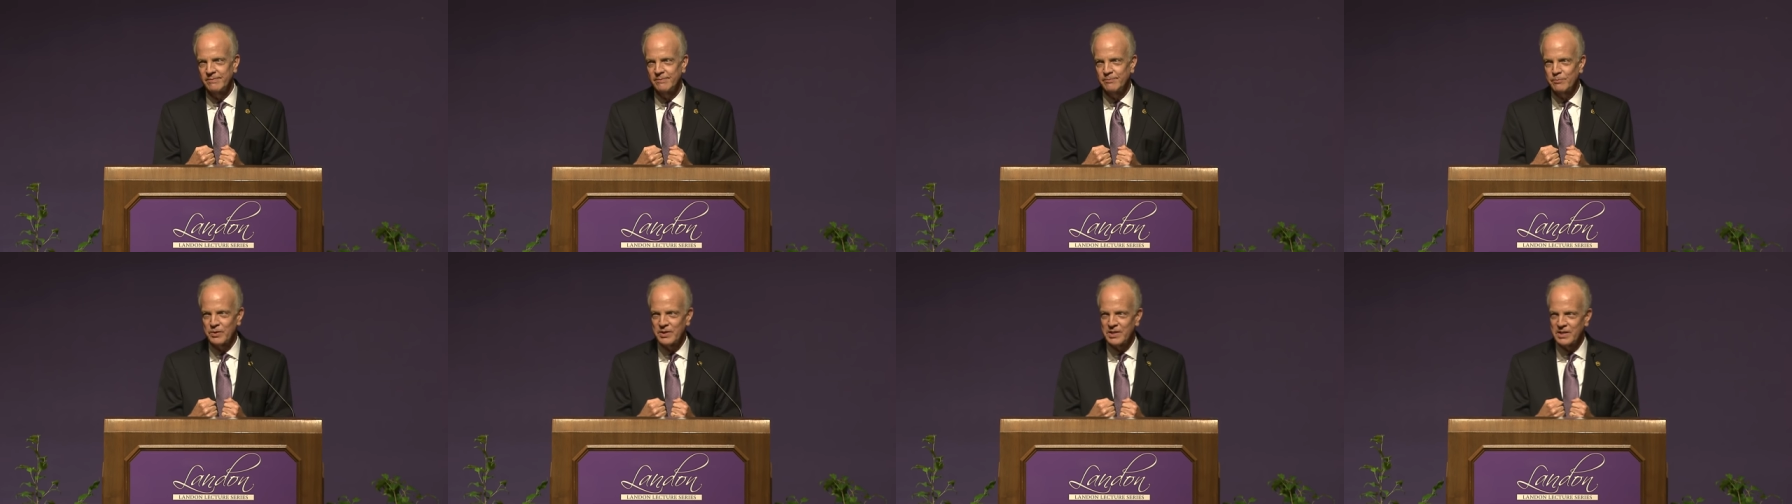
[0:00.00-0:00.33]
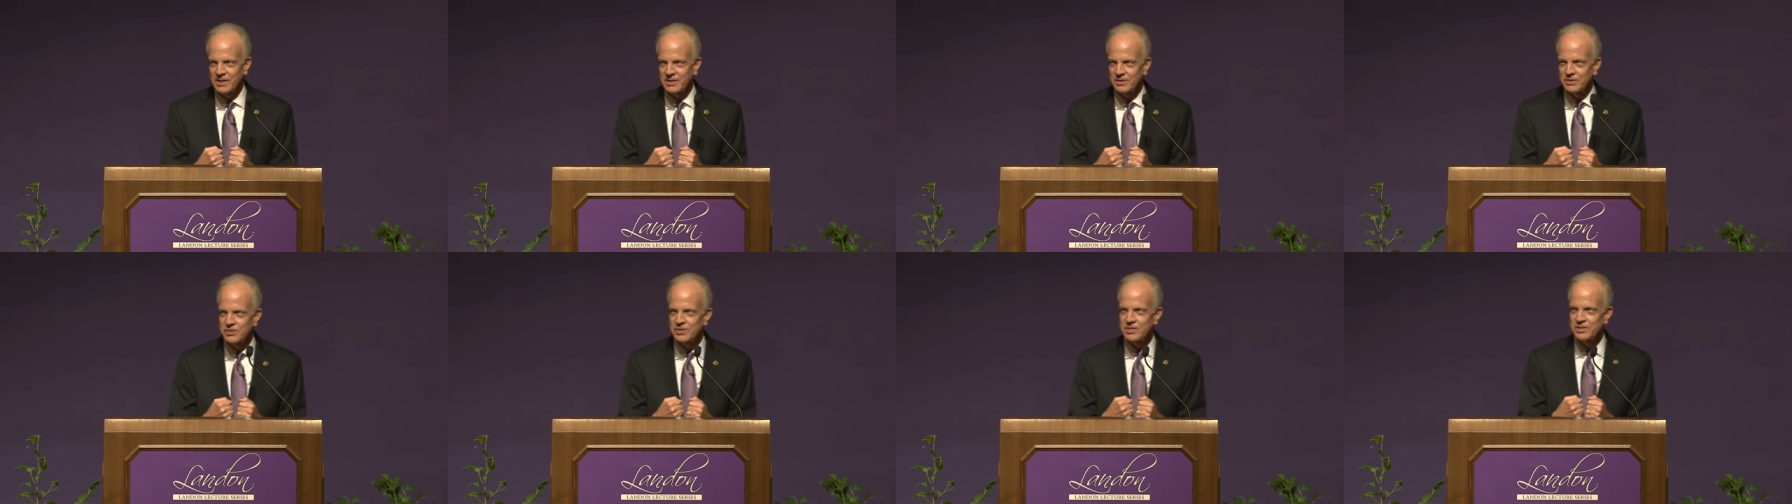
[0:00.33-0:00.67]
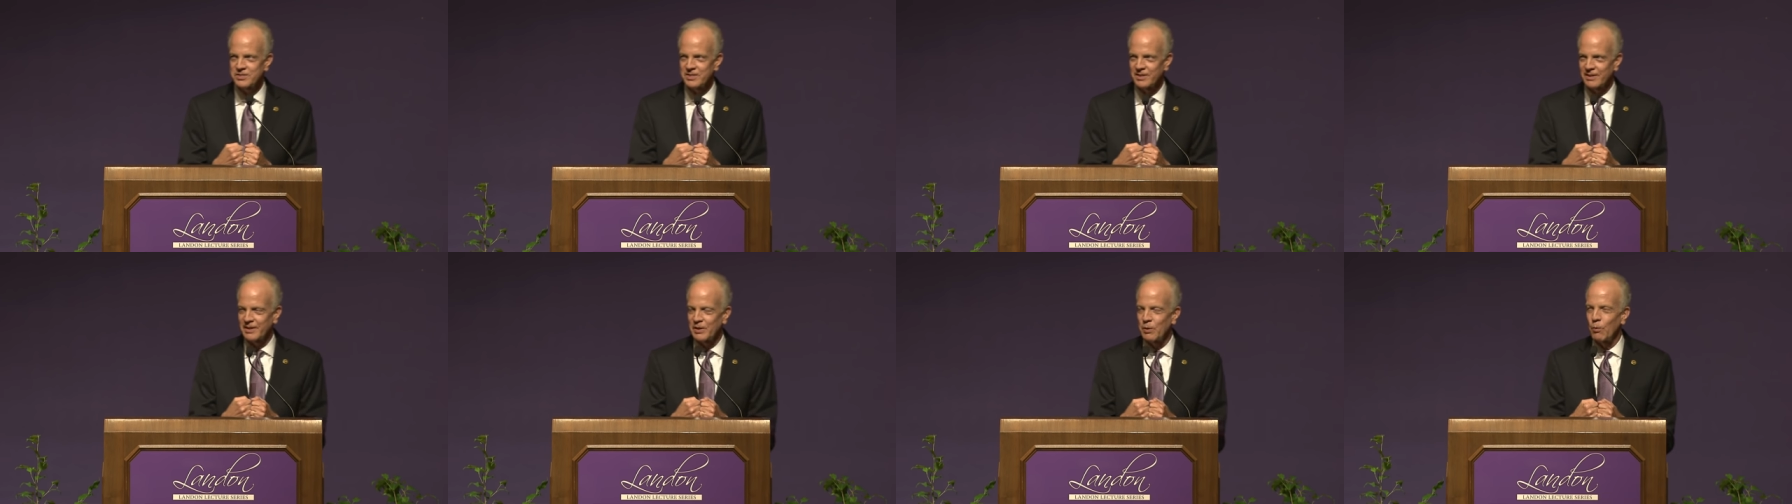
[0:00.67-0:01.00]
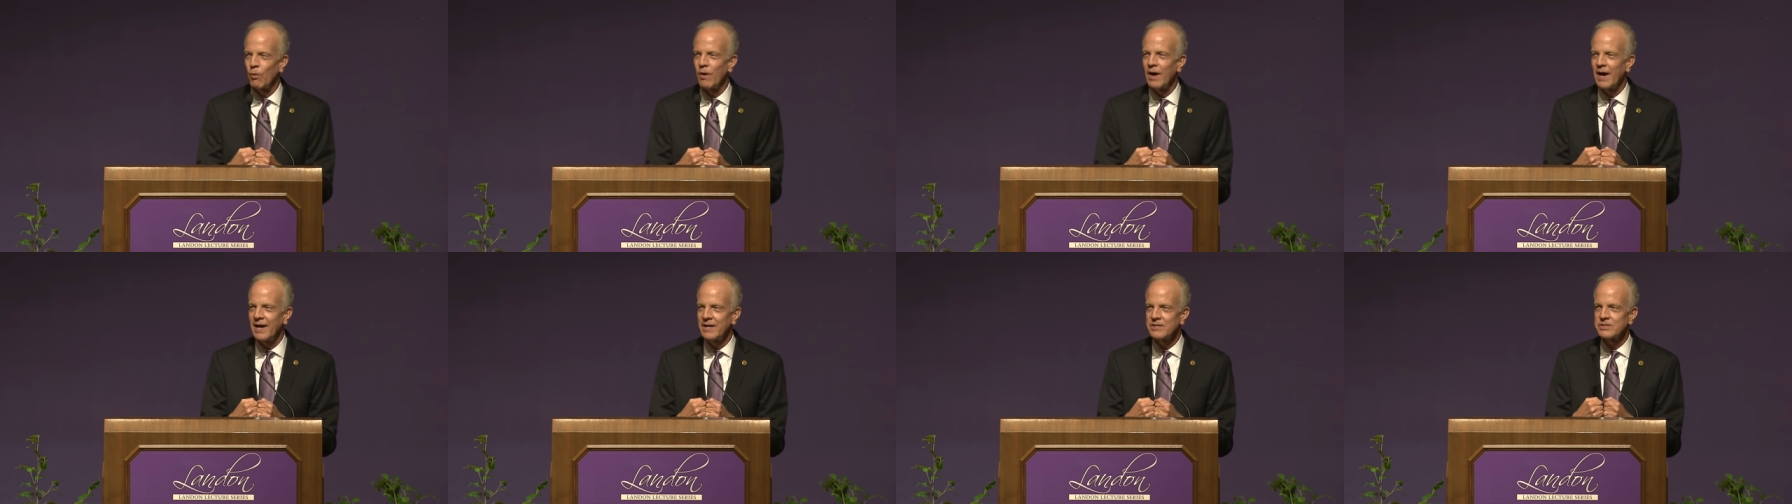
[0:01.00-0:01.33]
pretty consistently,
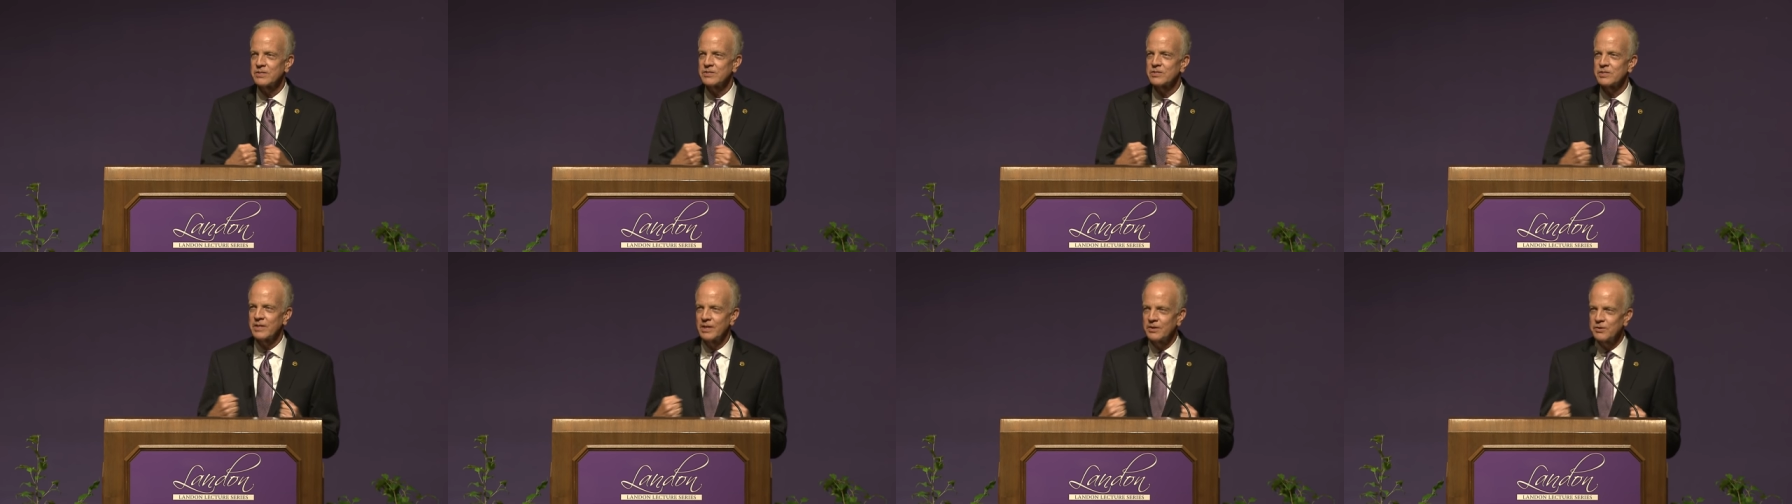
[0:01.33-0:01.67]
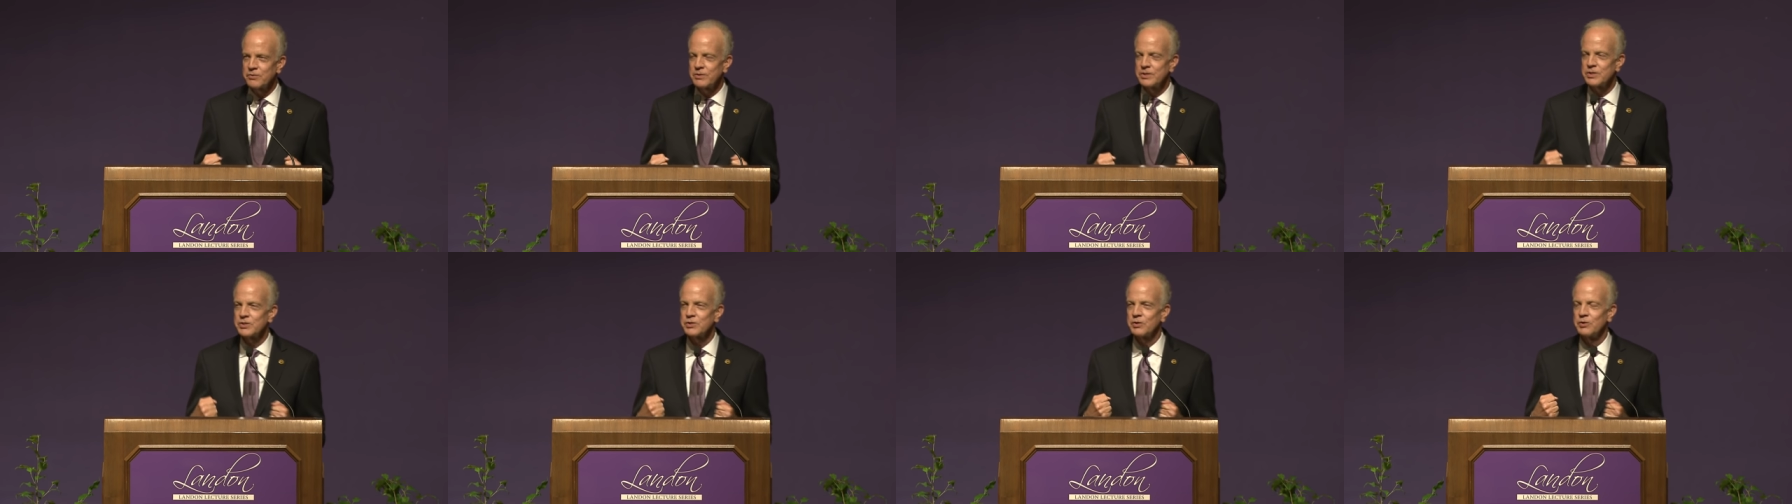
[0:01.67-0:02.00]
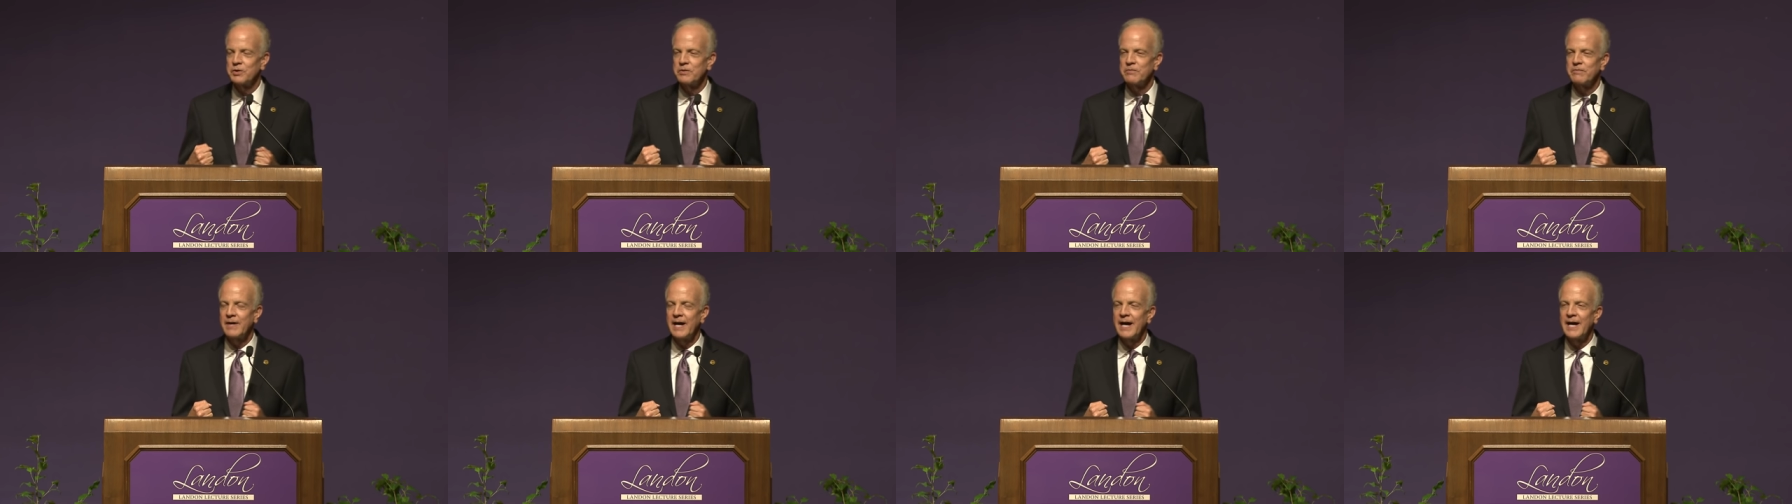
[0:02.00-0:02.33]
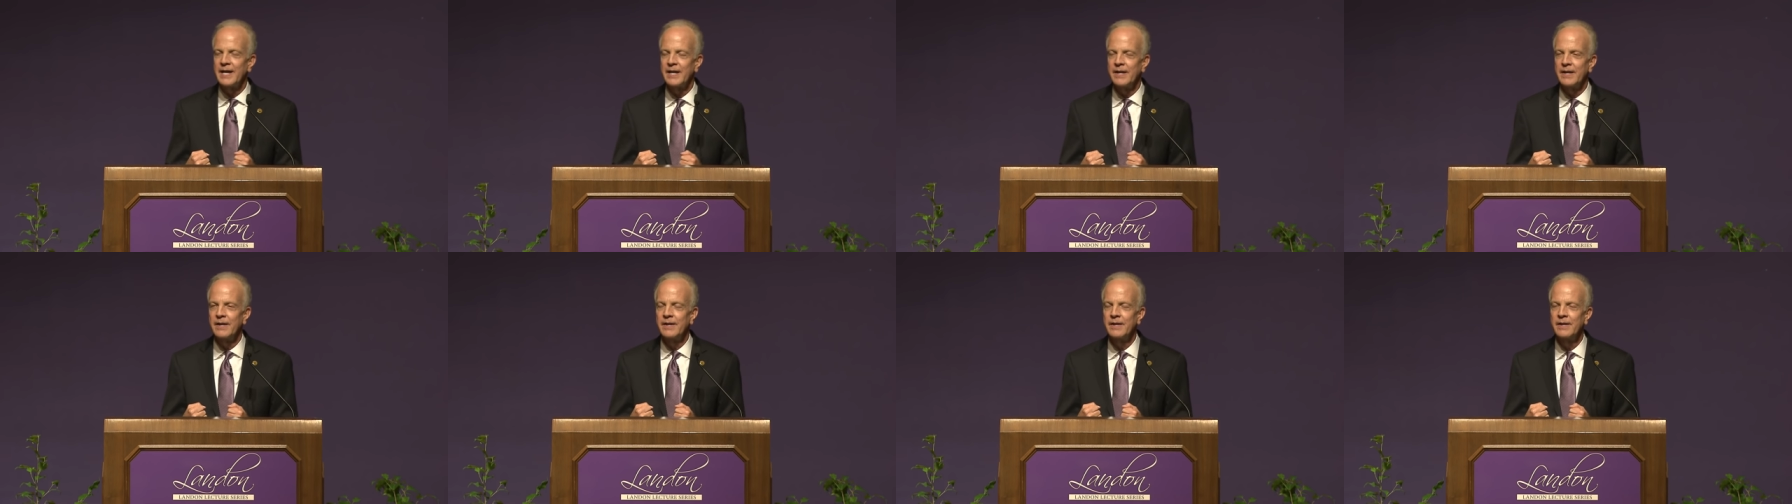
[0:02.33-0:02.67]
why is this country so
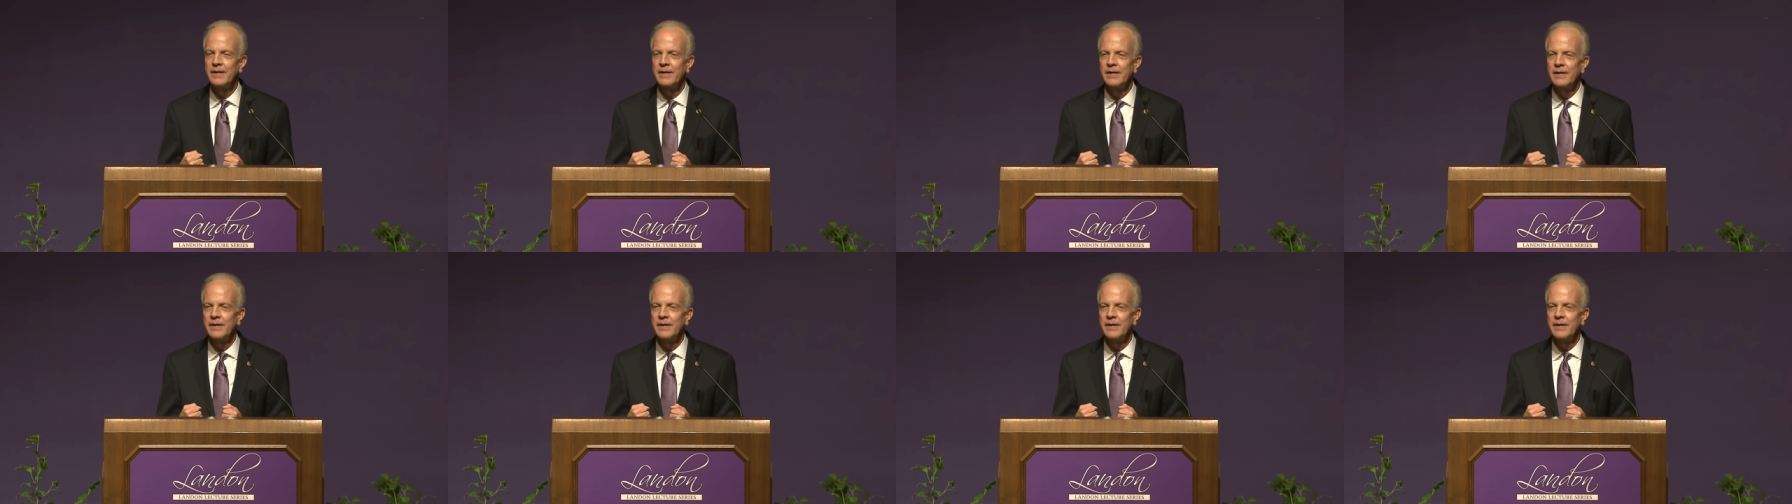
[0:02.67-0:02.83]
divided?